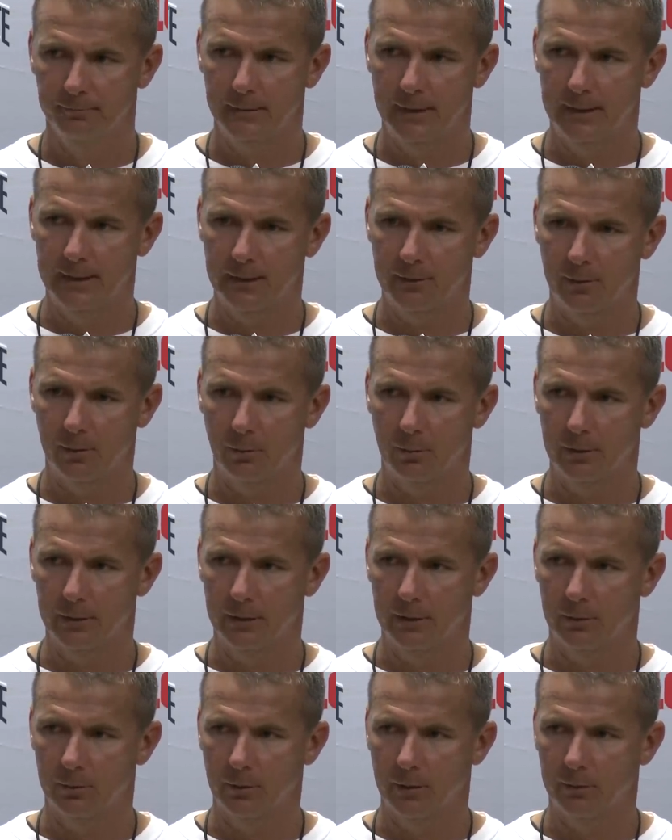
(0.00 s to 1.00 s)
and that's what we're
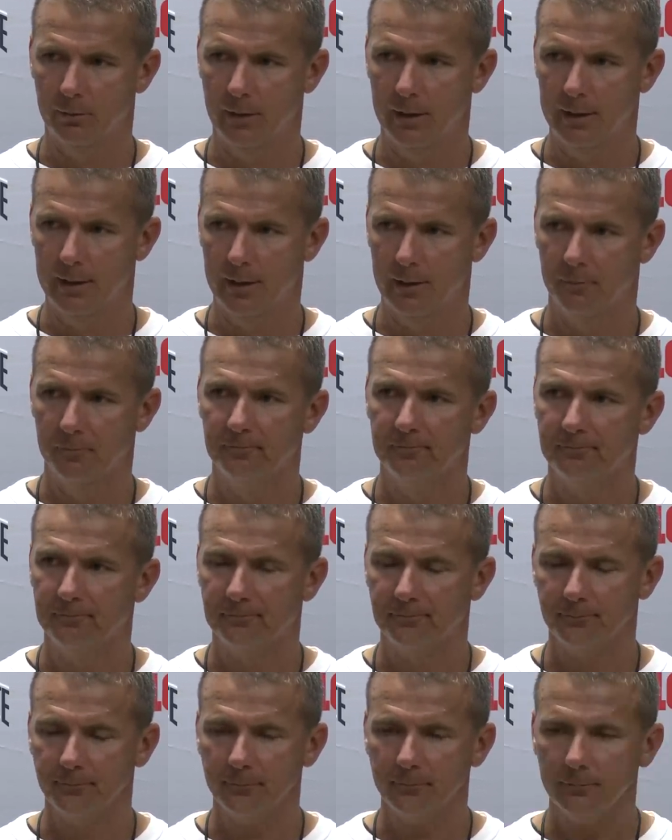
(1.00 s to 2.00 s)
dealing with right now.
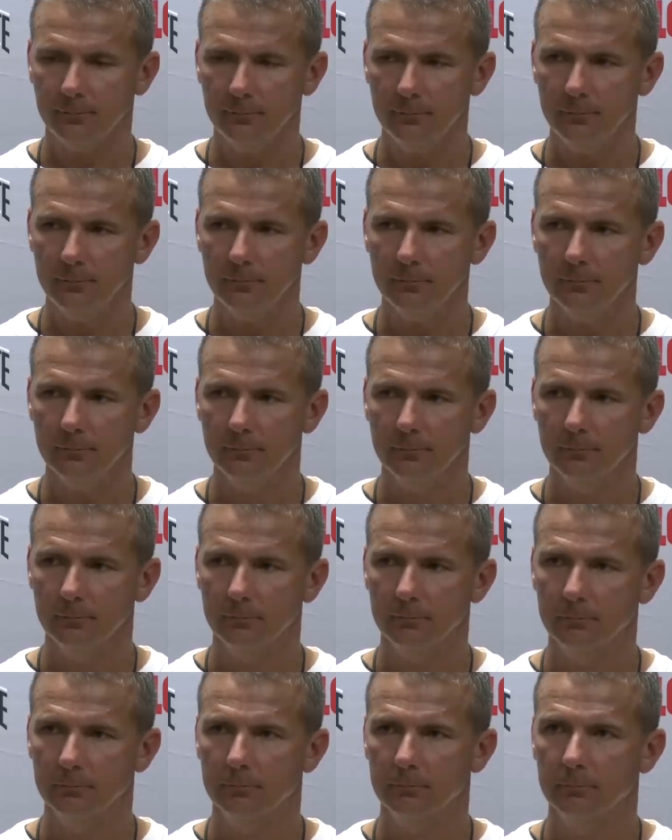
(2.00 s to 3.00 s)
And I guess
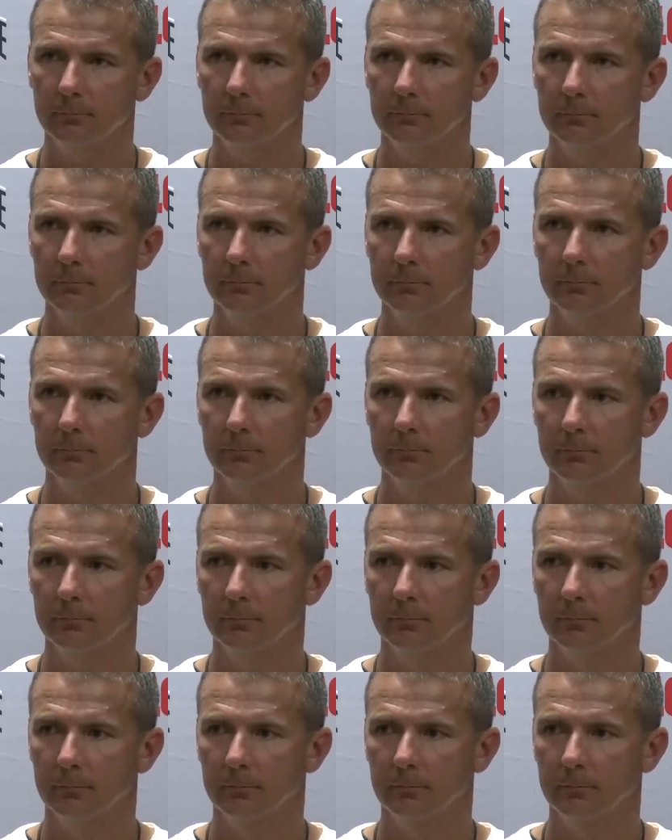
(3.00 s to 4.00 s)
uh, you know you've talked about Nick
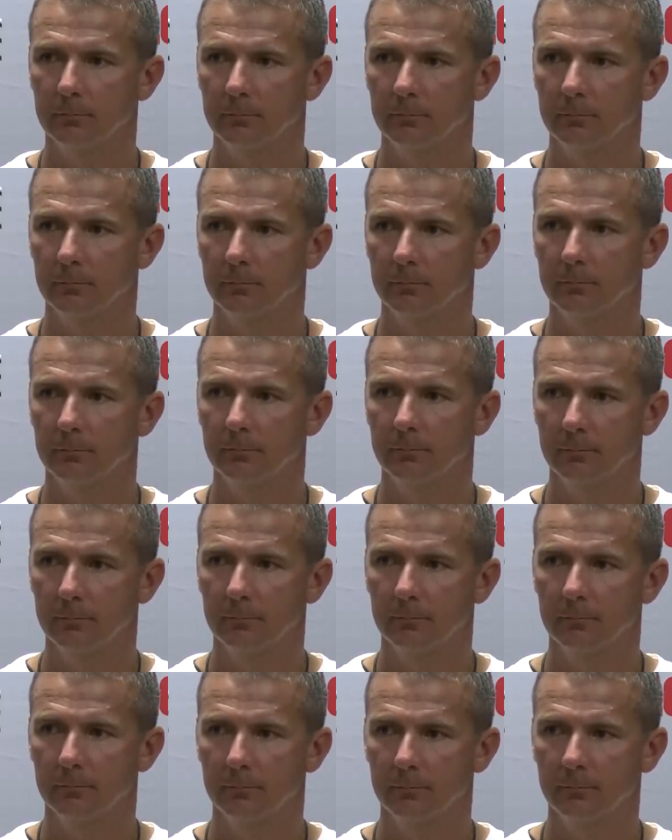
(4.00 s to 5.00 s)
Vannett before, but
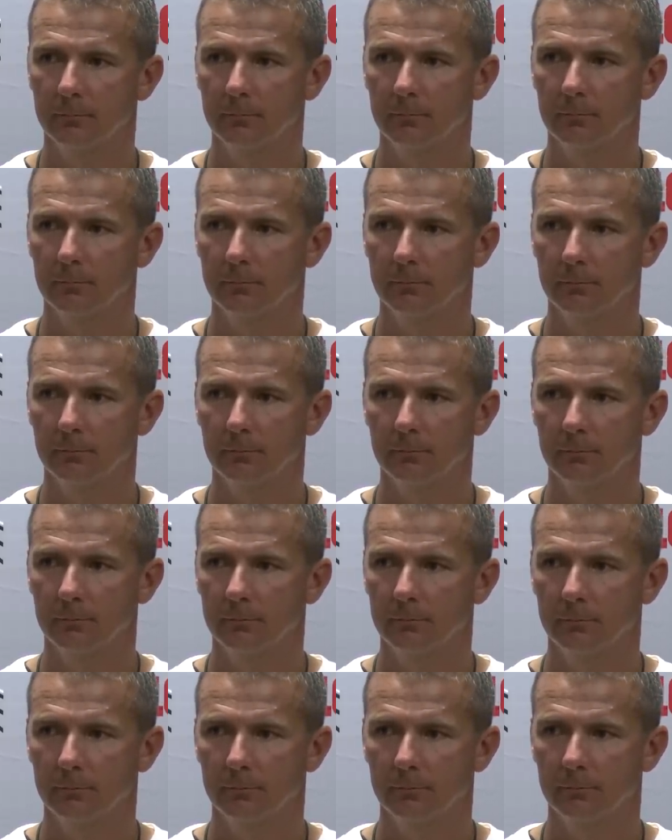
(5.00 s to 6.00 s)
how much
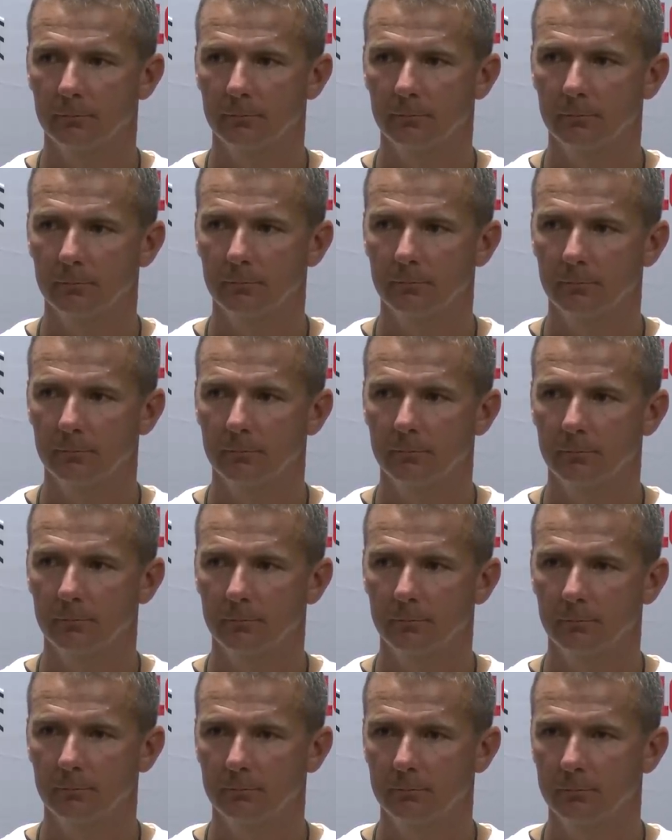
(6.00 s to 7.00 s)
maturity
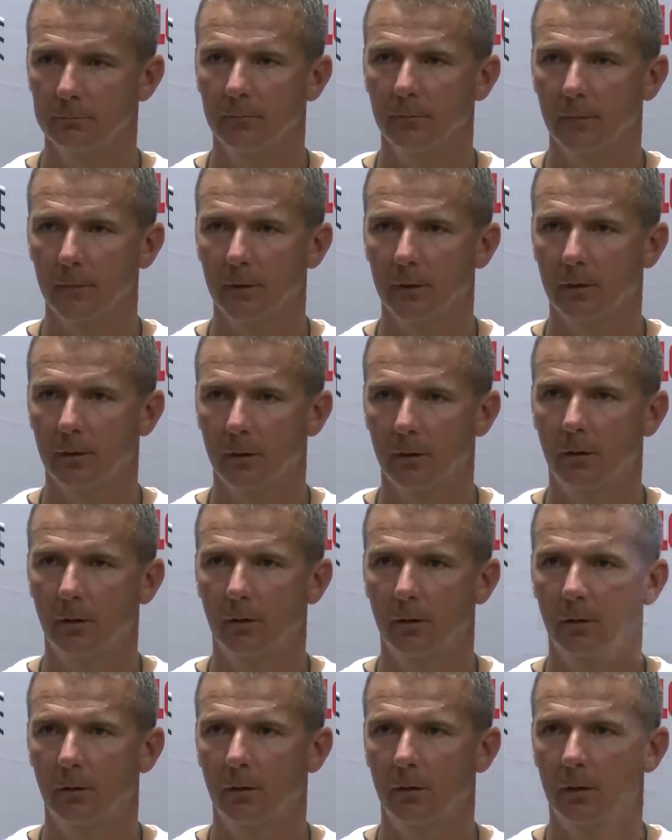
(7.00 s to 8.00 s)
growth have you seen in him
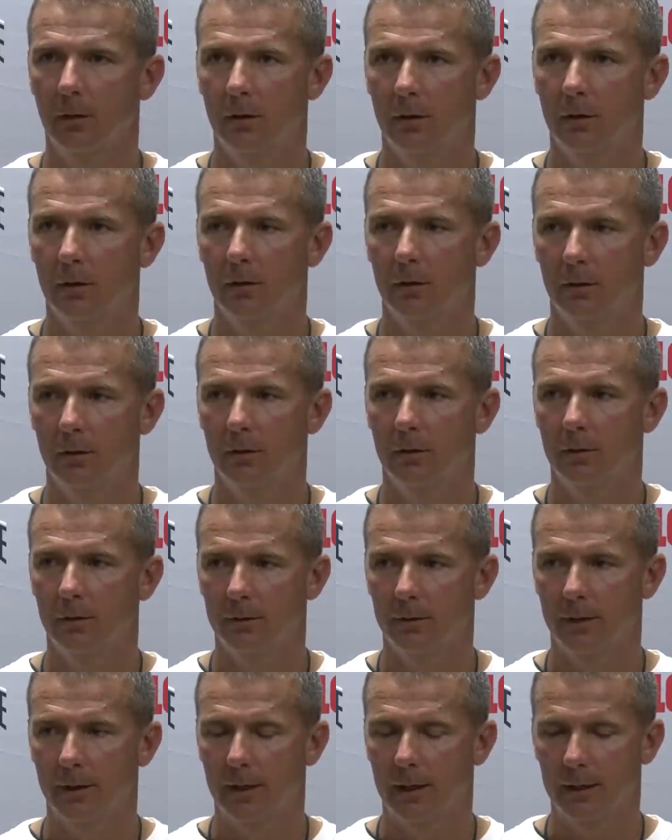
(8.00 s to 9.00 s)
just in the last six
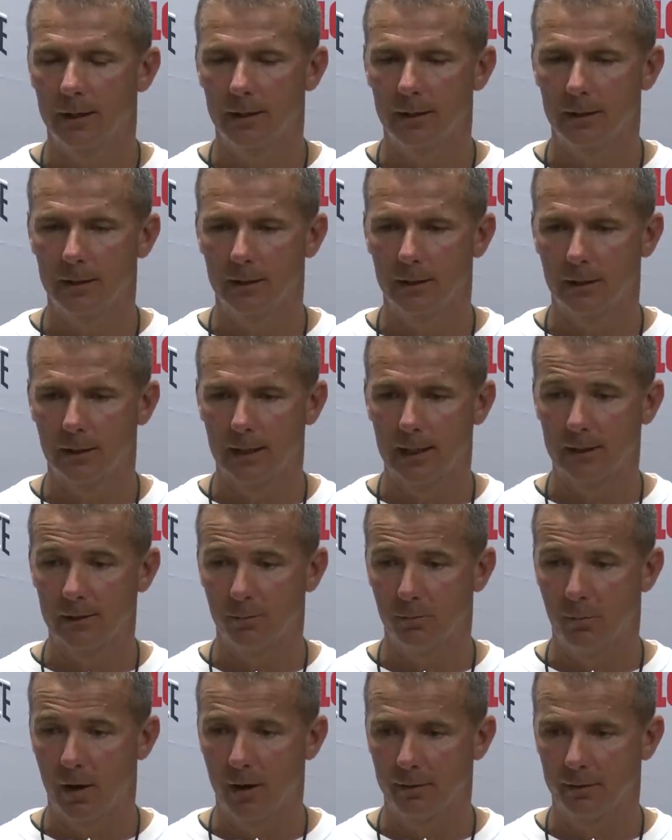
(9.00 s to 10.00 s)
months? Yeah, in, in the
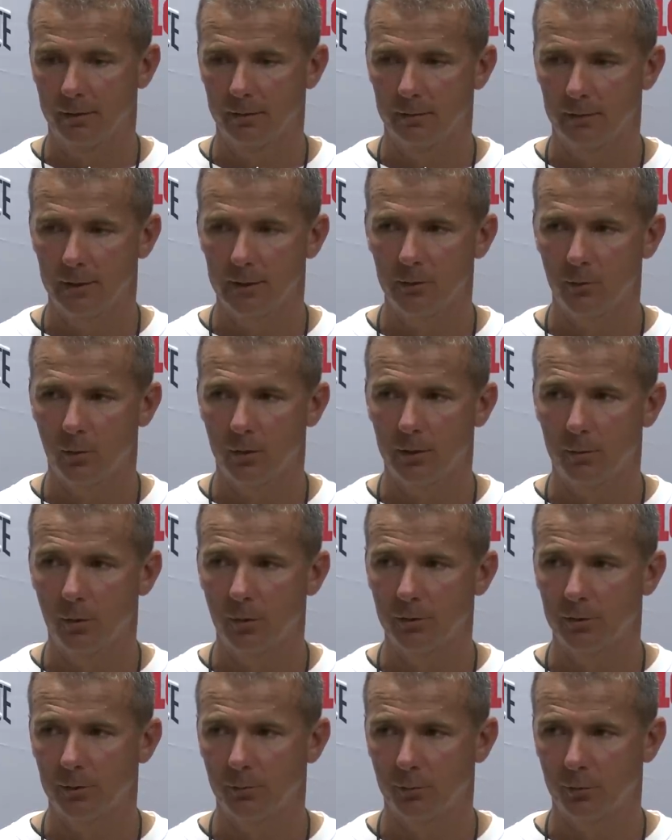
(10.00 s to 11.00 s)
last month, he's one of the
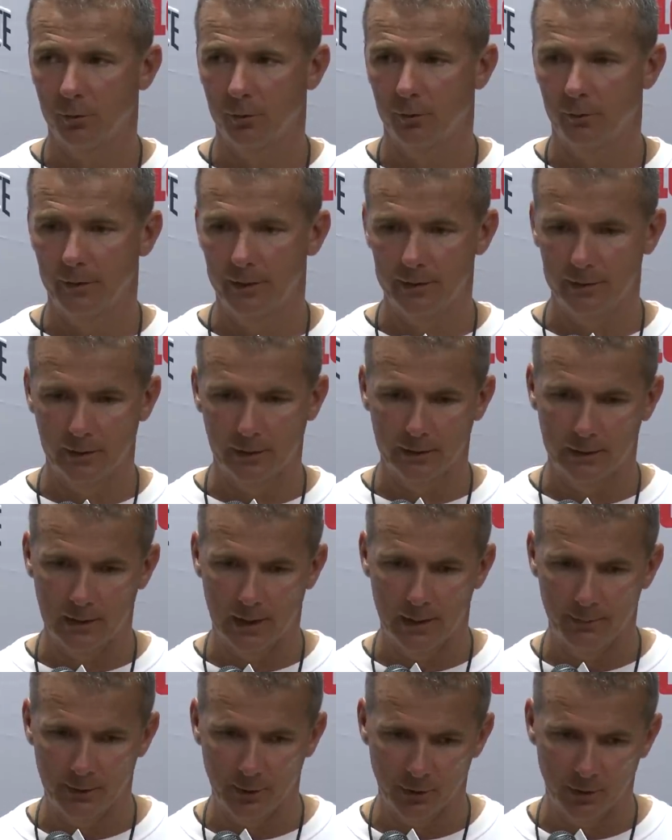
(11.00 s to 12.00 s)
most improved. He's in the
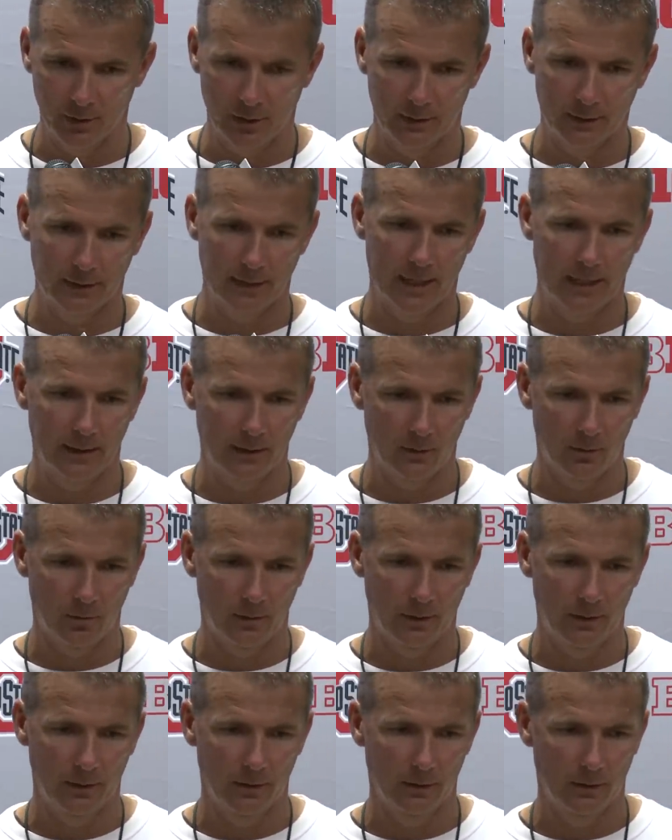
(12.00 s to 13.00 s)
Tommy Schutt
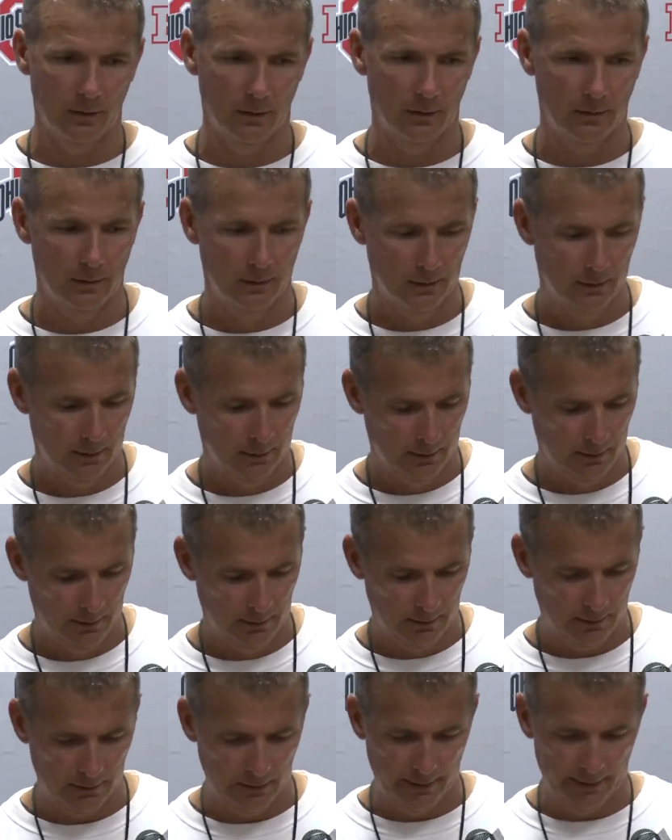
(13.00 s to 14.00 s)
category,
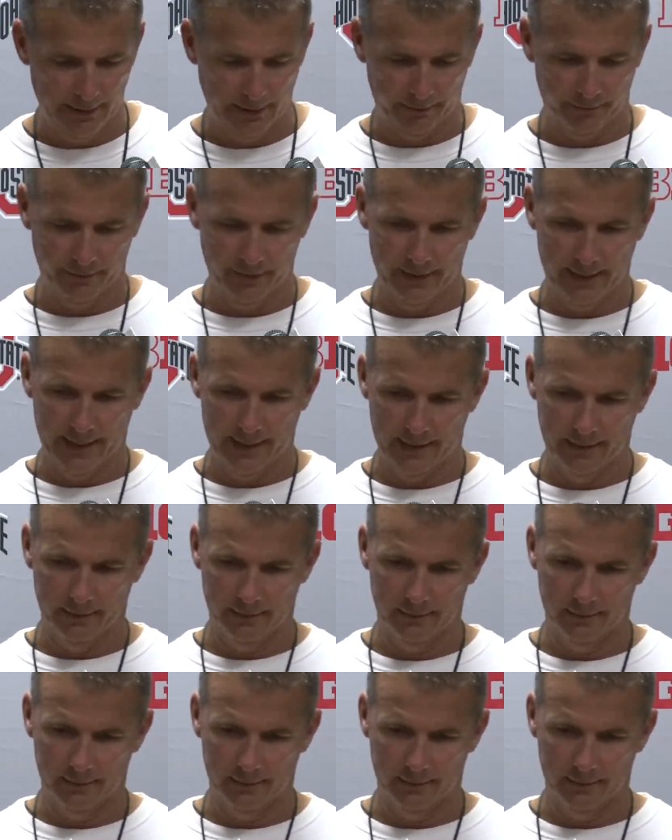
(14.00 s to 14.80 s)
the the Nick Vannett,